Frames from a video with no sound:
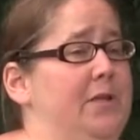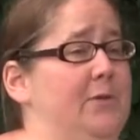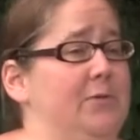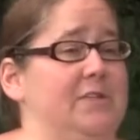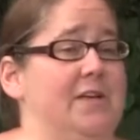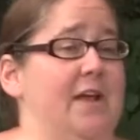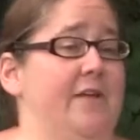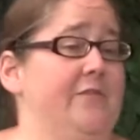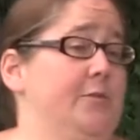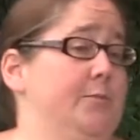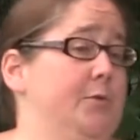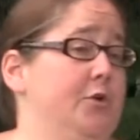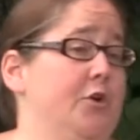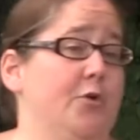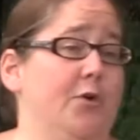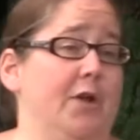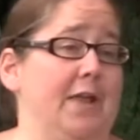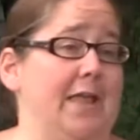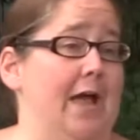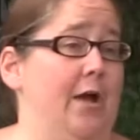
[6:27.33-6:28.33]
He was comfortable
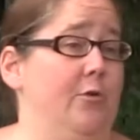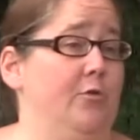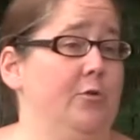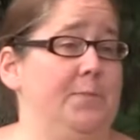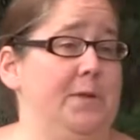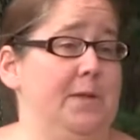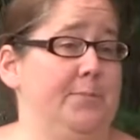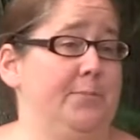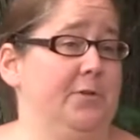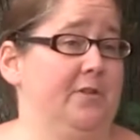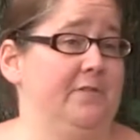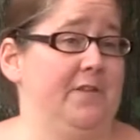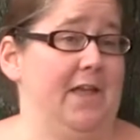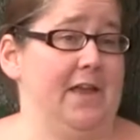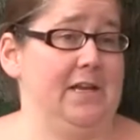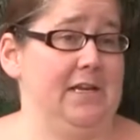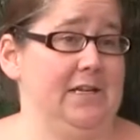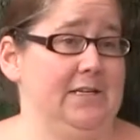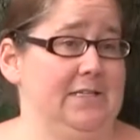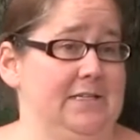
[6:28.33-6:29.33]
going out with people of
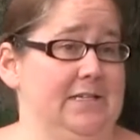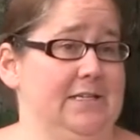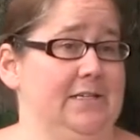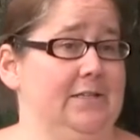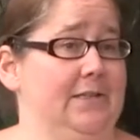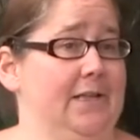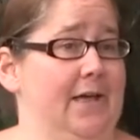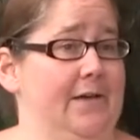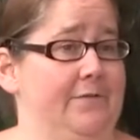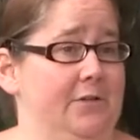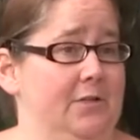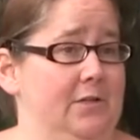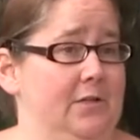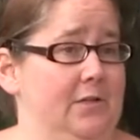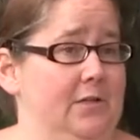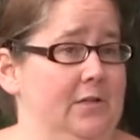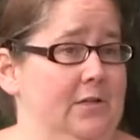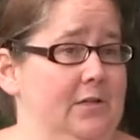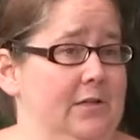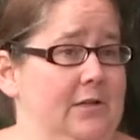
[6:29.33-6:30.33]
any skill level,
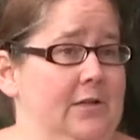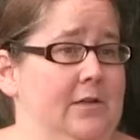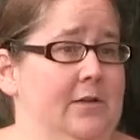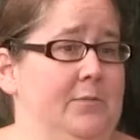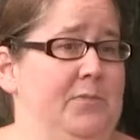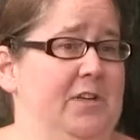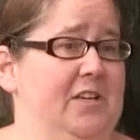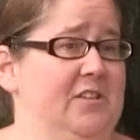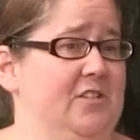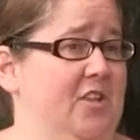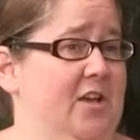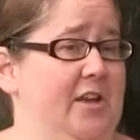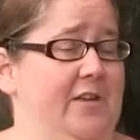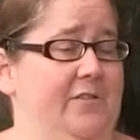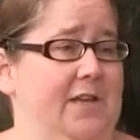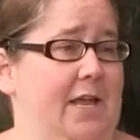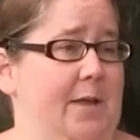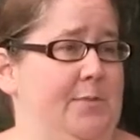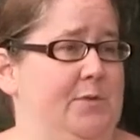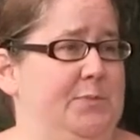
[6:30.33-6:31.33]
because a lot
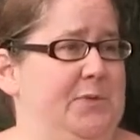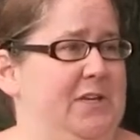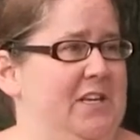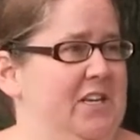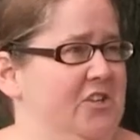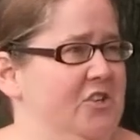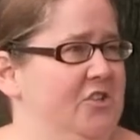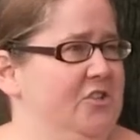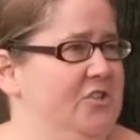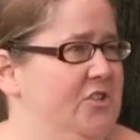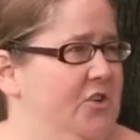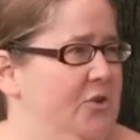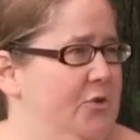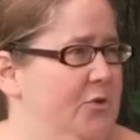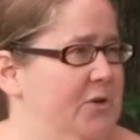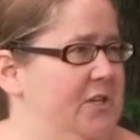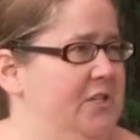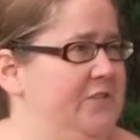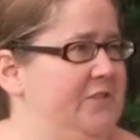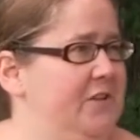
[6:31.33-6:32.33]
of times beginners don't
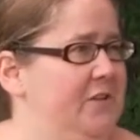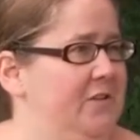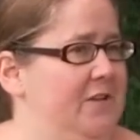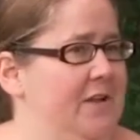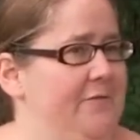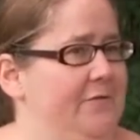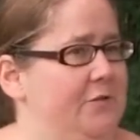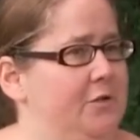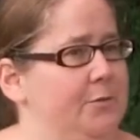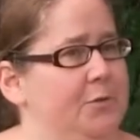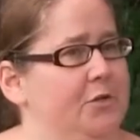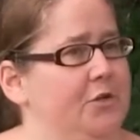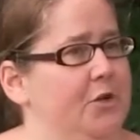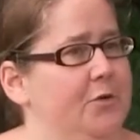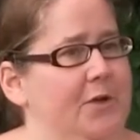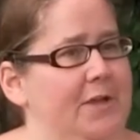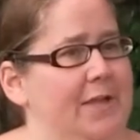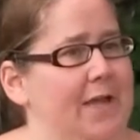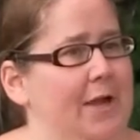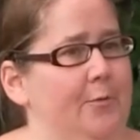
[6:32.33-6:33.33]
always feel comfortable
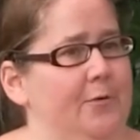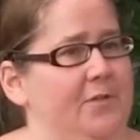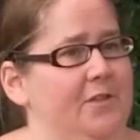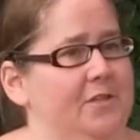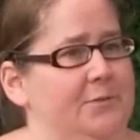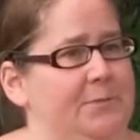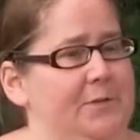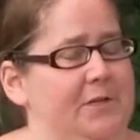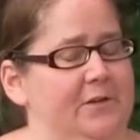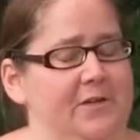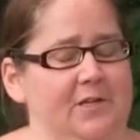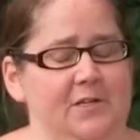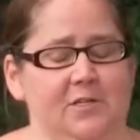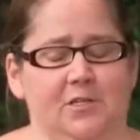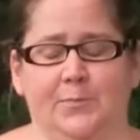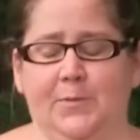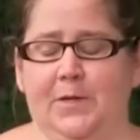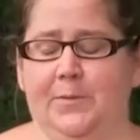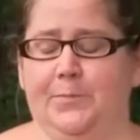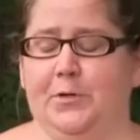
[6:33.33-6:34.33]
going out with
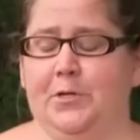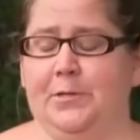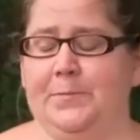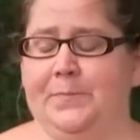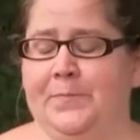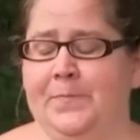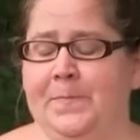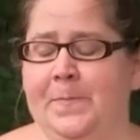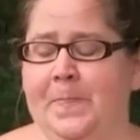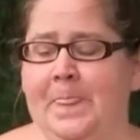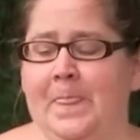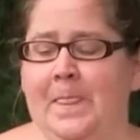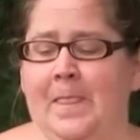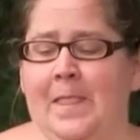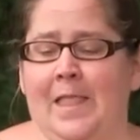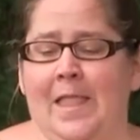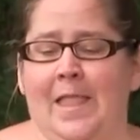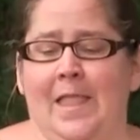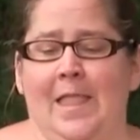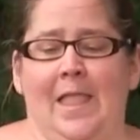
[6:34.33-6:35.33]
experienced people.
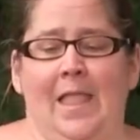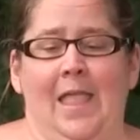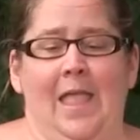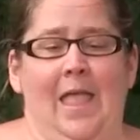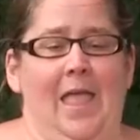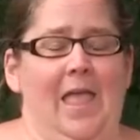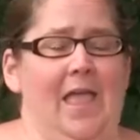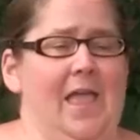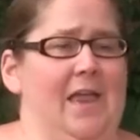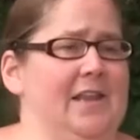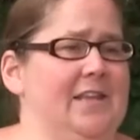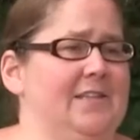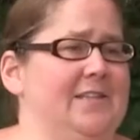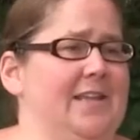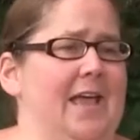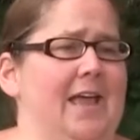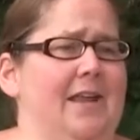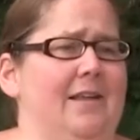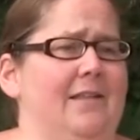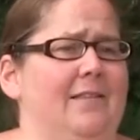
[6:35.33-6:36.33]
And he's
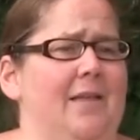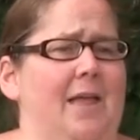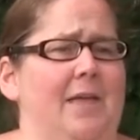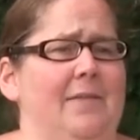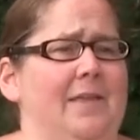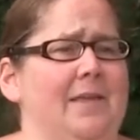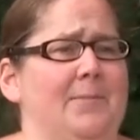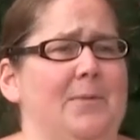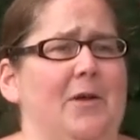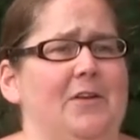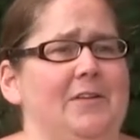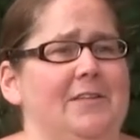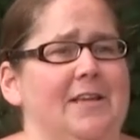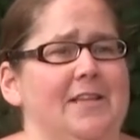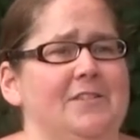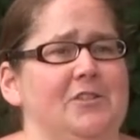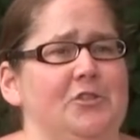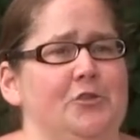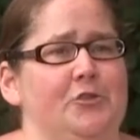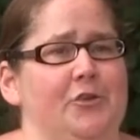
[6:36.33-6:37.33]
had, I think, about a
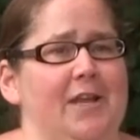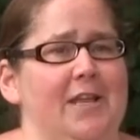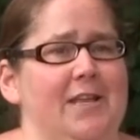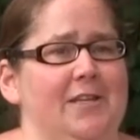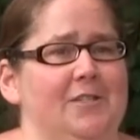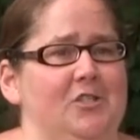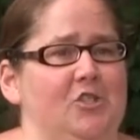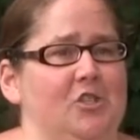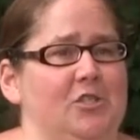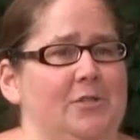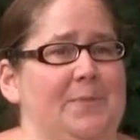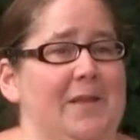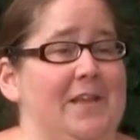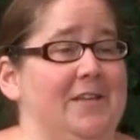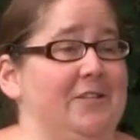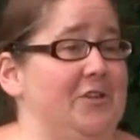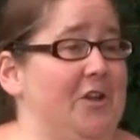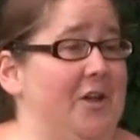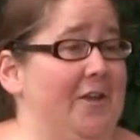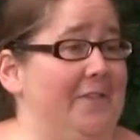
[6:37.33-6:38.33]
dozen trades just
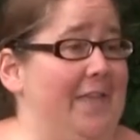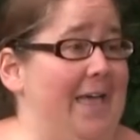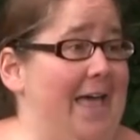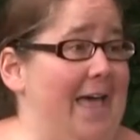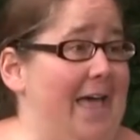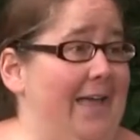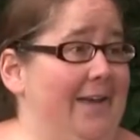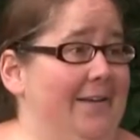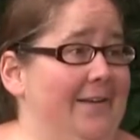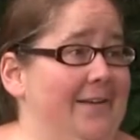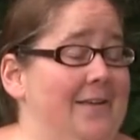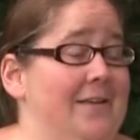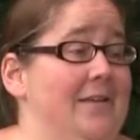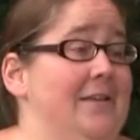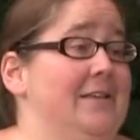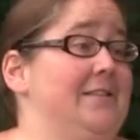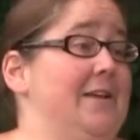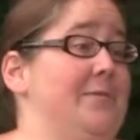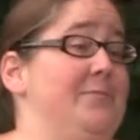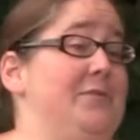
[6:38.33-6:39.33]
based on that,
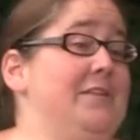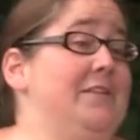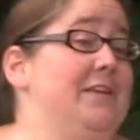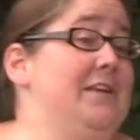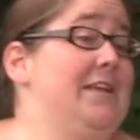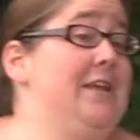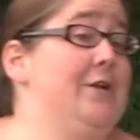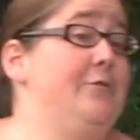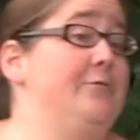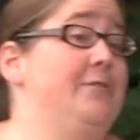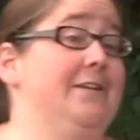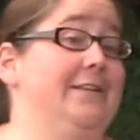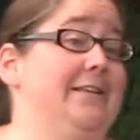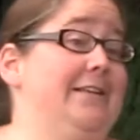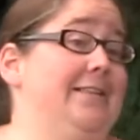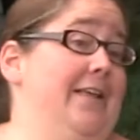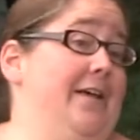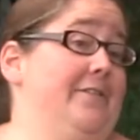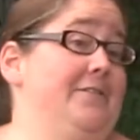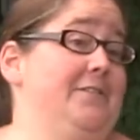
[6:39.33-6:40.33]
something that he
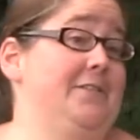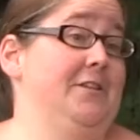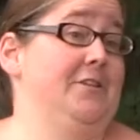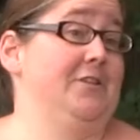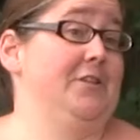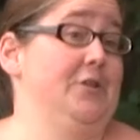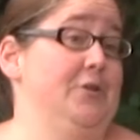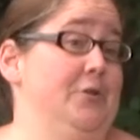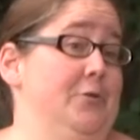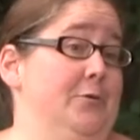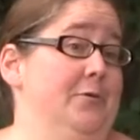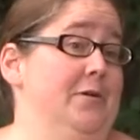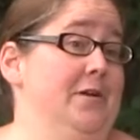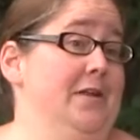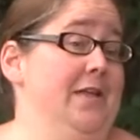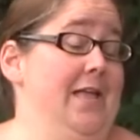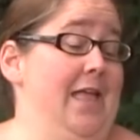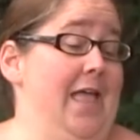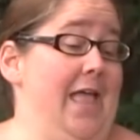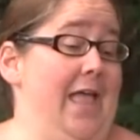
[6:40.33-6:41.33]
really loves to do,
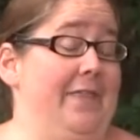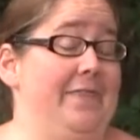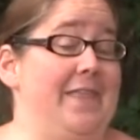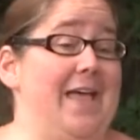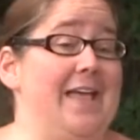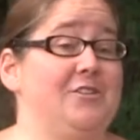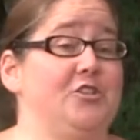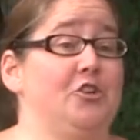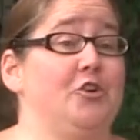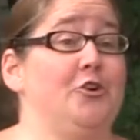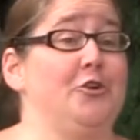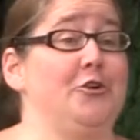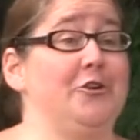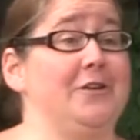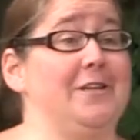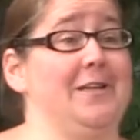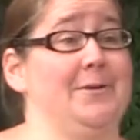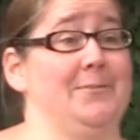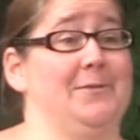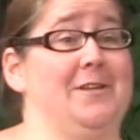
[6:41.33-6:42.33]
and that's
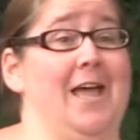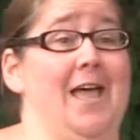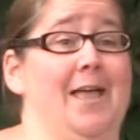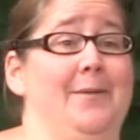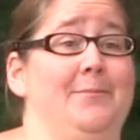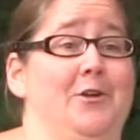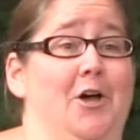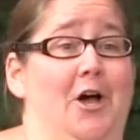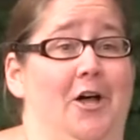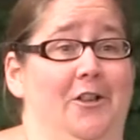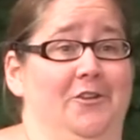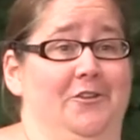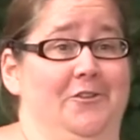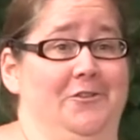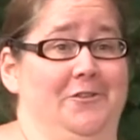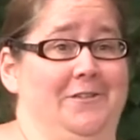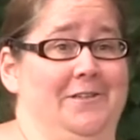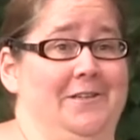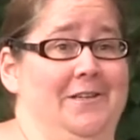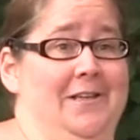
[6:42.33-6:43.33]
earned him time
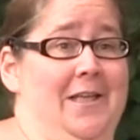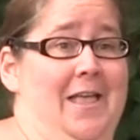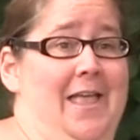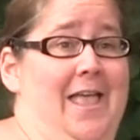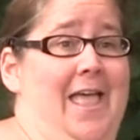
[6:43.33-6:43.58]
dollars.